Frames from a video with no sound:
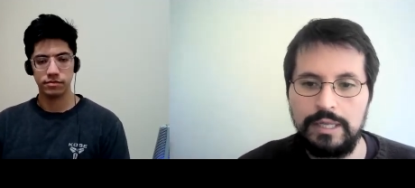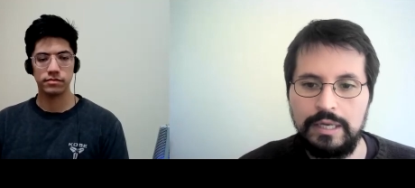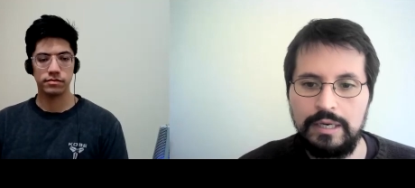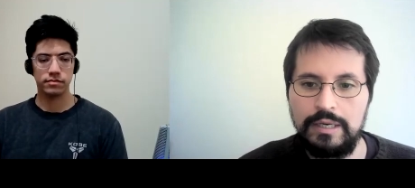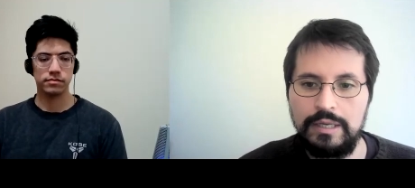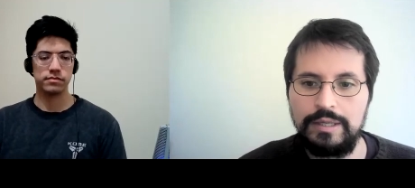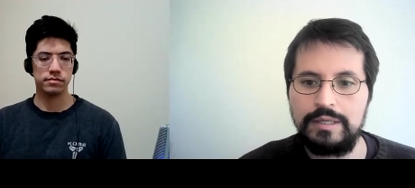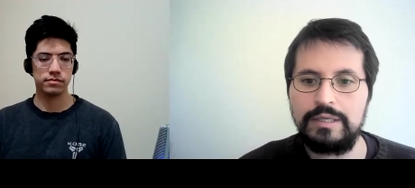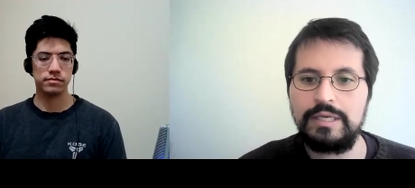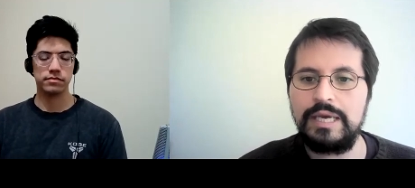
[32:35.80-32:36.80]
Speaker 1: uh,
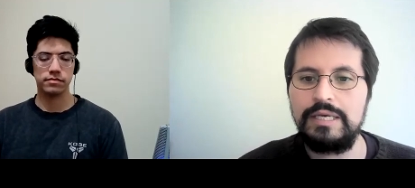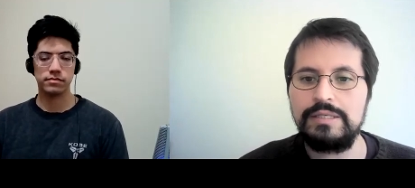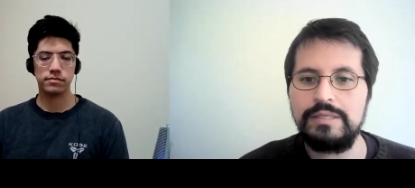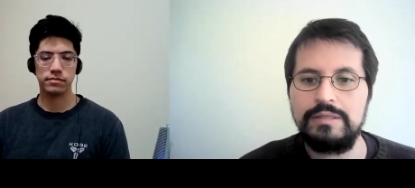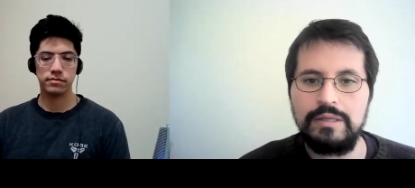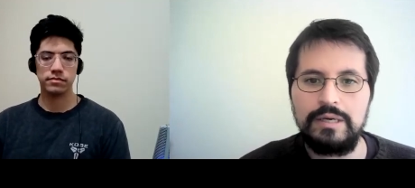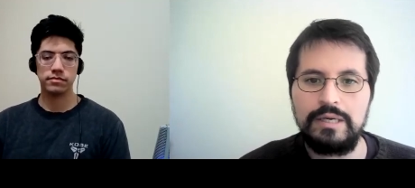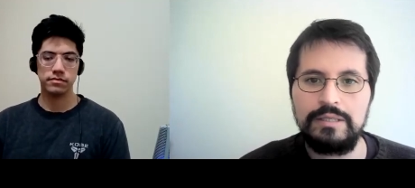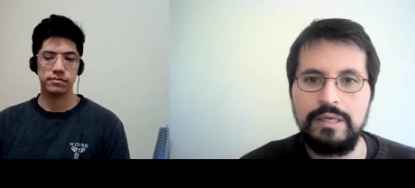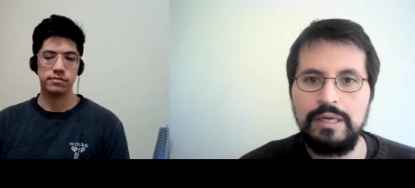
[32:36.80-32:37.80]
the cases
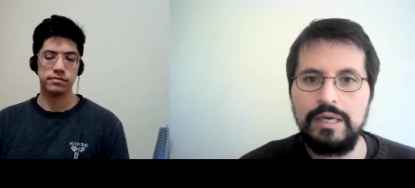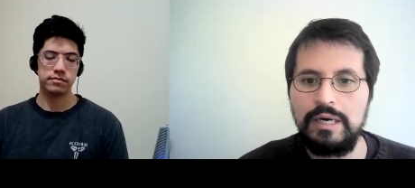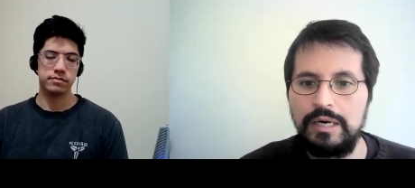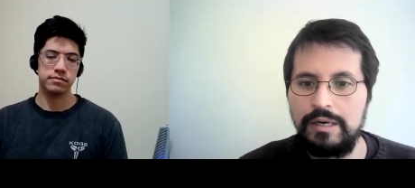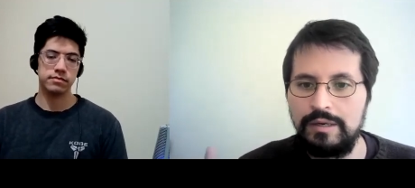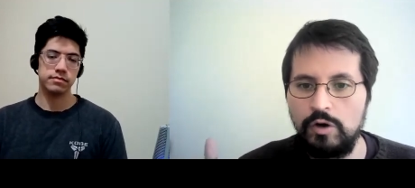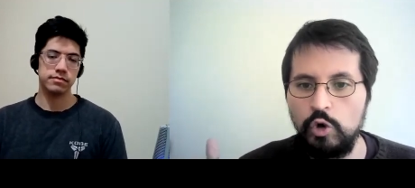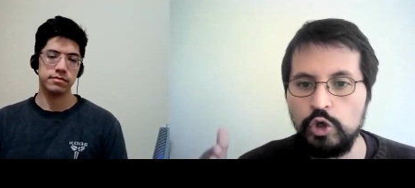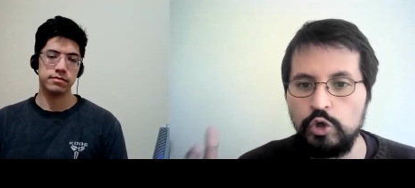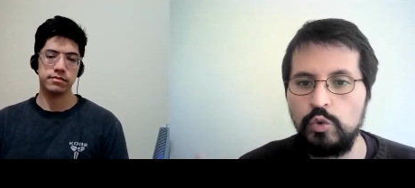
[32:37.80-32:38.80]
that uh,
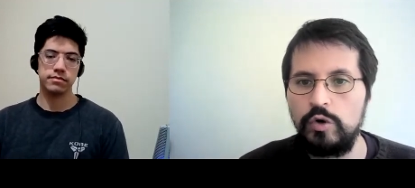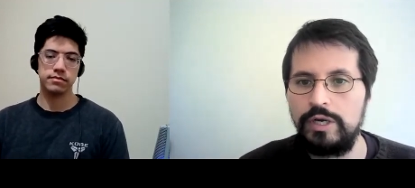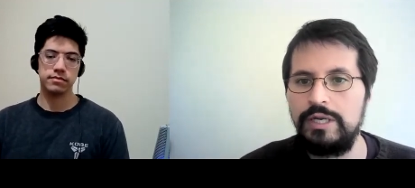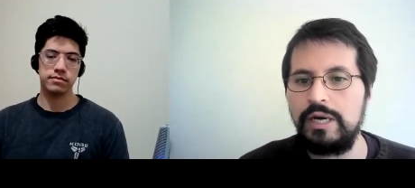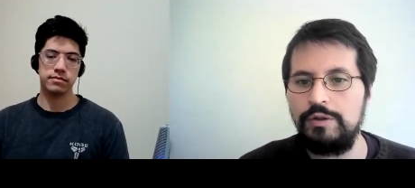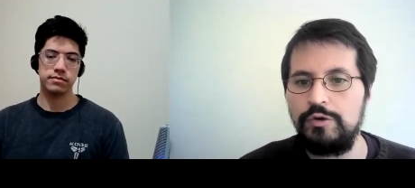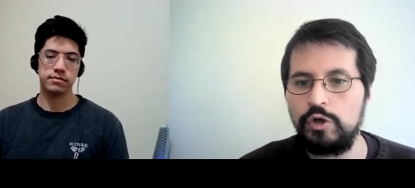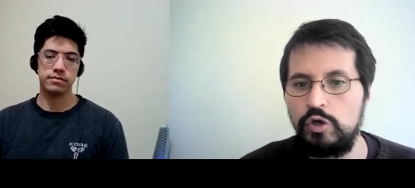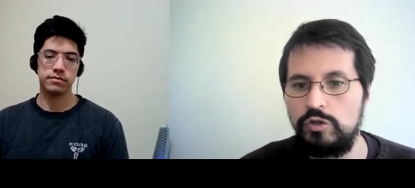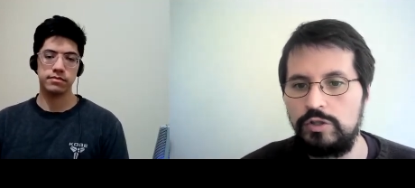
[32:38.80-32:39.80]
occur in other
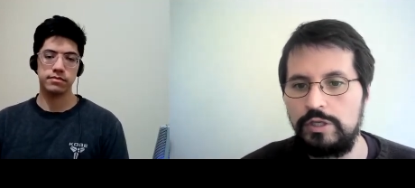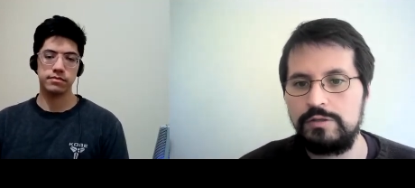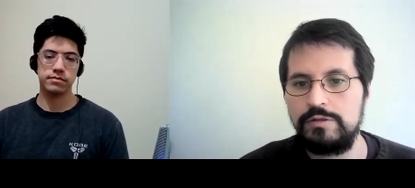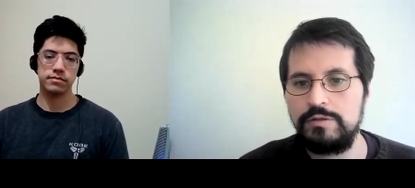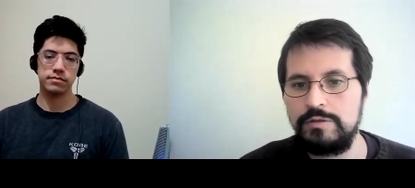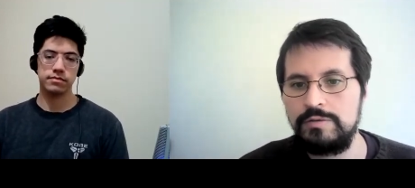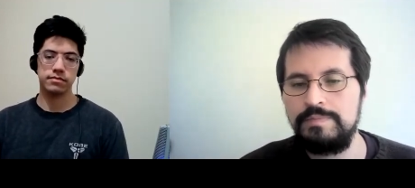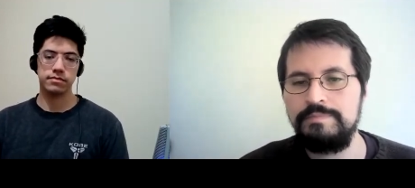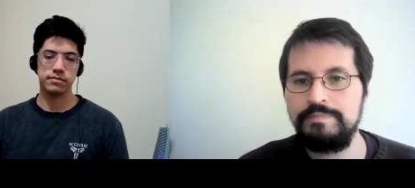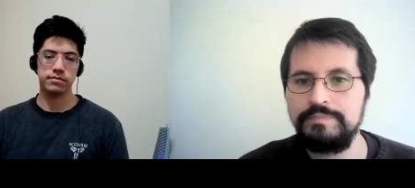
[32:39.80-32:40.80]
contexts.
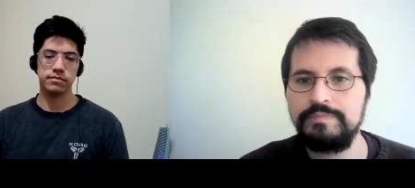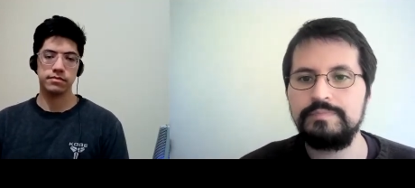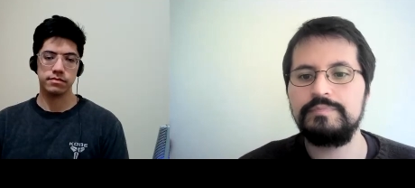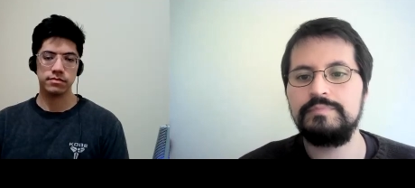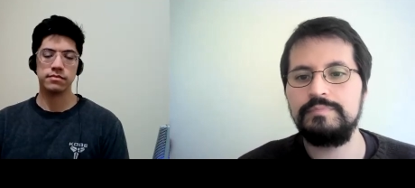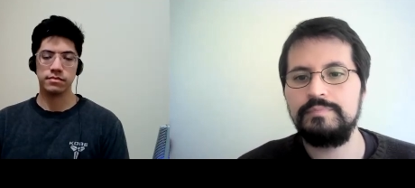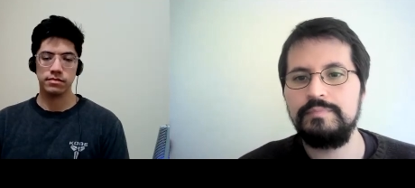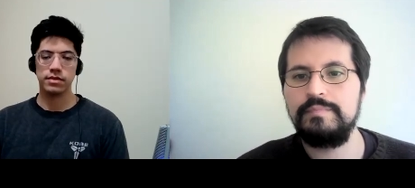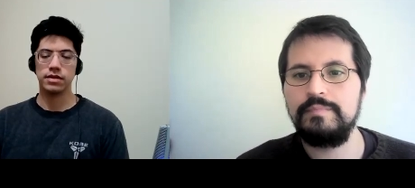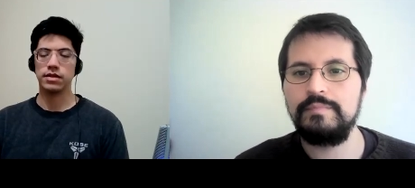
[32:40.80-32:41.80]

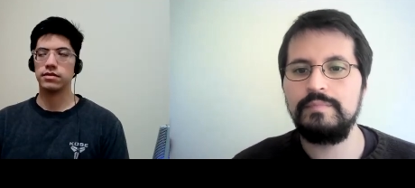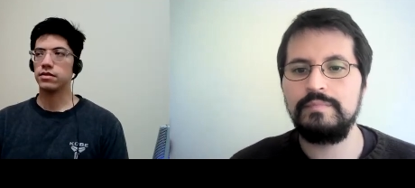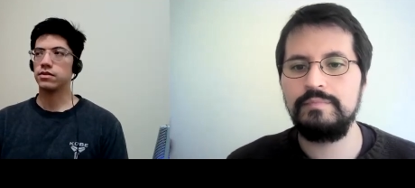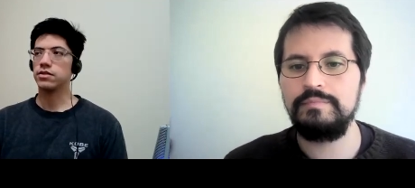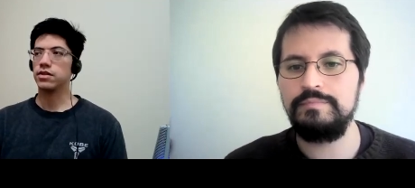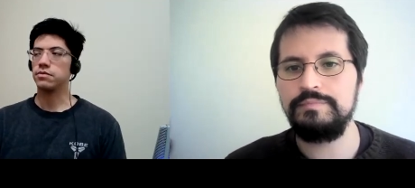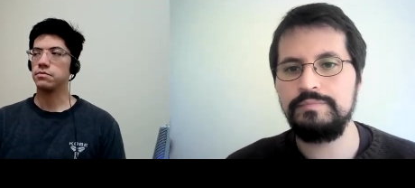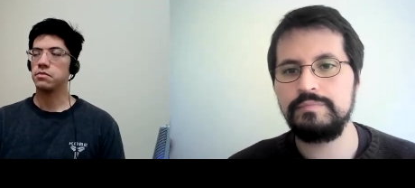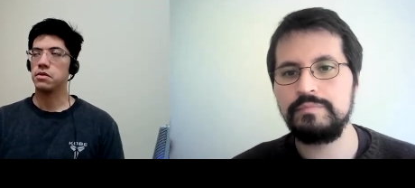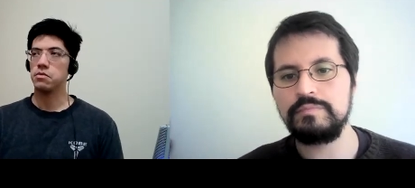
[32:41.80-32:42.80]
Speaker 2: Yes, I understand.
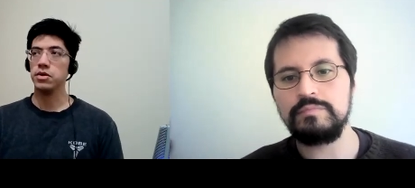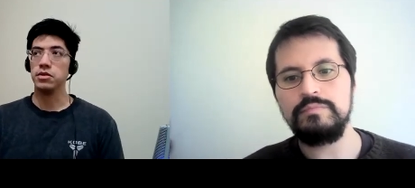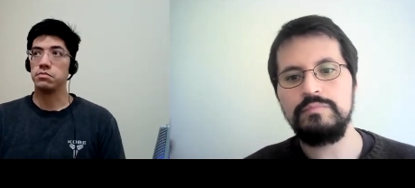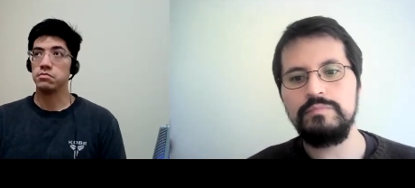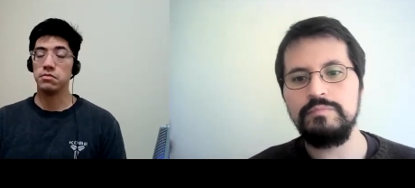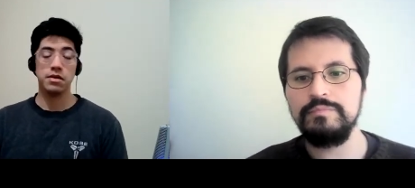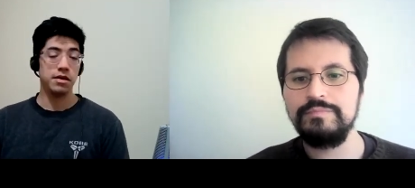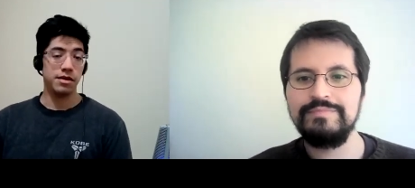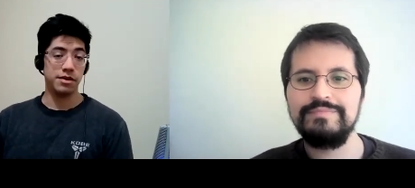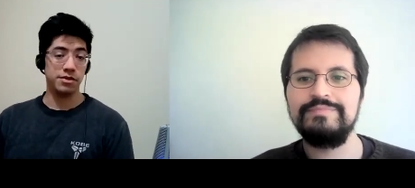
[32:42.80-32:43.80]
Well,
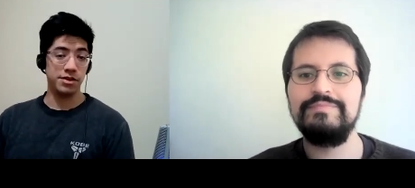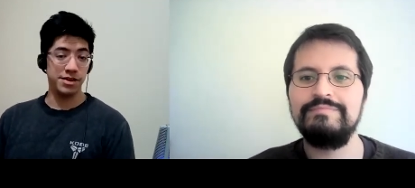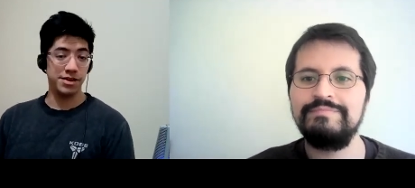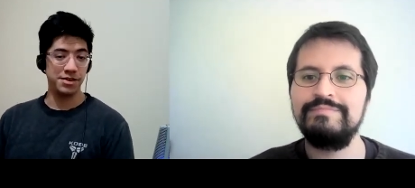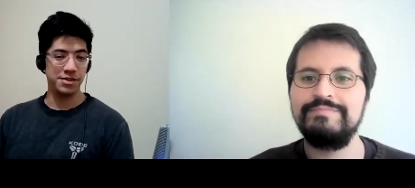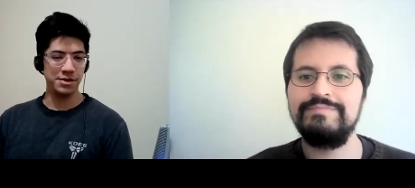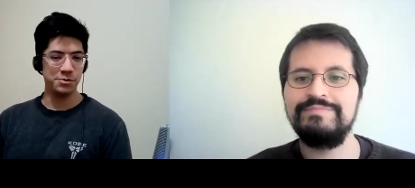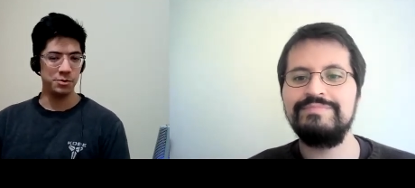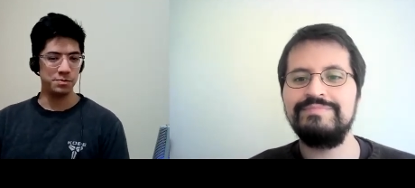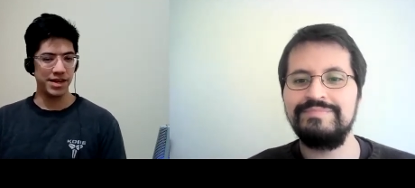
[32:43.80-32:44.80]
I think that
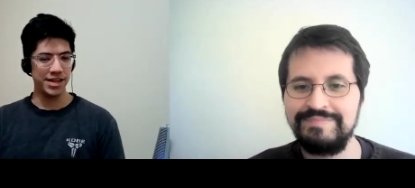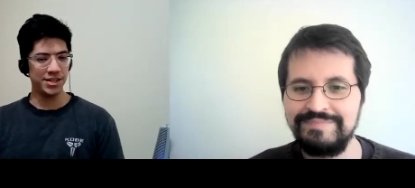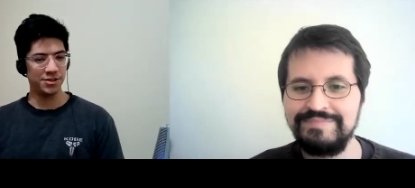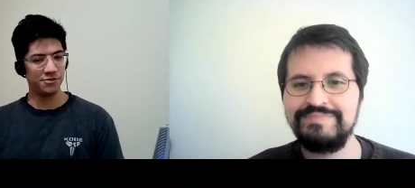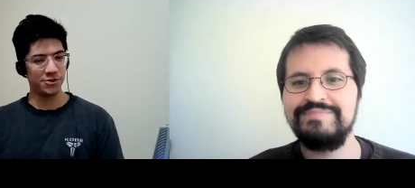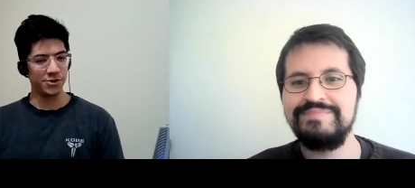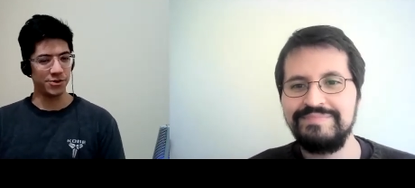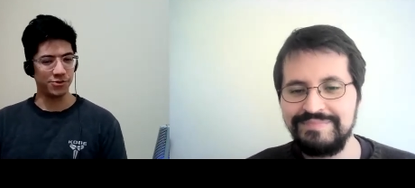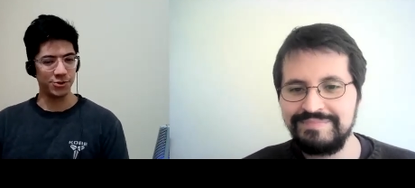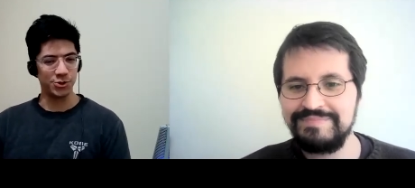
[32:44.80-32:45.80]
would be it for,
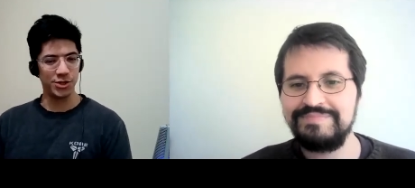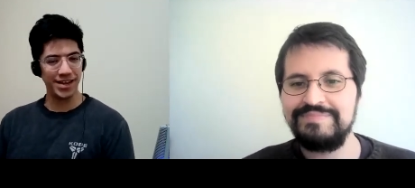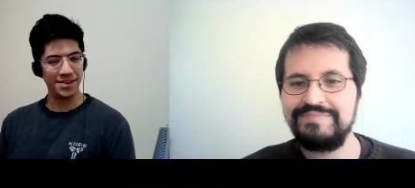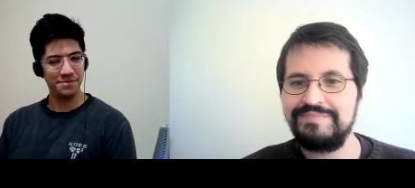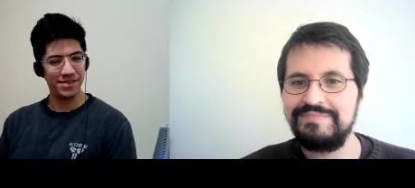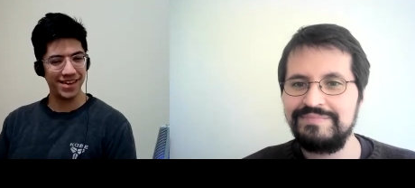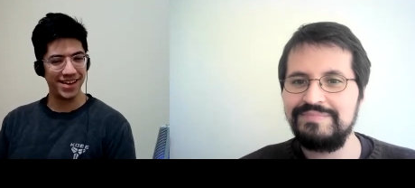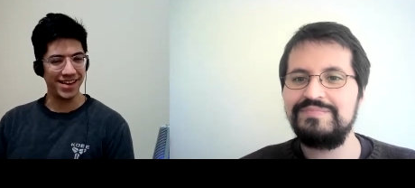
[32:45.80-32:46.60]
for today. Uh,